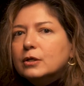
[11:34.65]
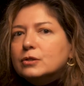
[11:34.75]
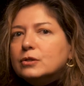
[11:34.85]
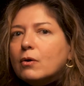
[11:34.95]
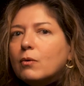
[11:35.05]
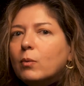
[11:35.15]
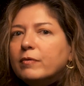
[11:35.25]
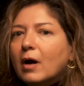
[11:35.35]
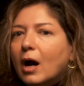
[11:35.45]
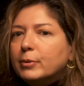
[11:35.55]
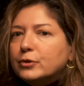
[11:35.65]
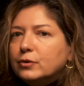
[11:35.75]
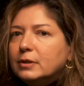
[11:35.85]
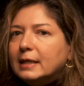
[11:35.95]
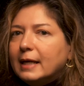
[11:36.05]
So when the
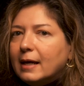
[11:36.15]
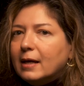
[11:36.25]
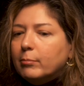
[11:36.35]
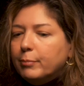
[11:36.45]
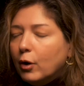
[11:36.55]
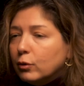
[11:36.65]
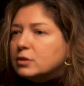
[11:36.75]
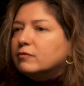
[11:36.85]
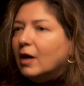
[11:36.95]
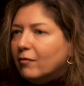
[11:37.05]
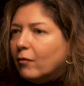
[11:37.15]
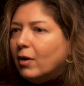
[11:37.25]
opportunity came post-Velvet